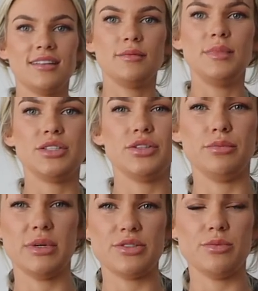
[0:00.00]
Me too.
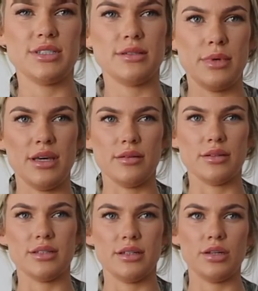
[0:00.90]
Imagine with some heels
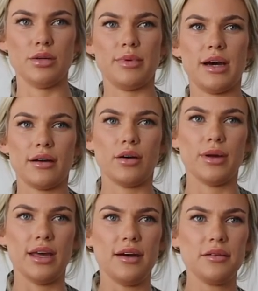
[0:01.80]
and a cute bag
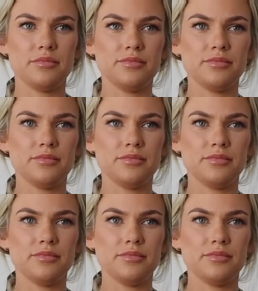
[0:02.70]
going out.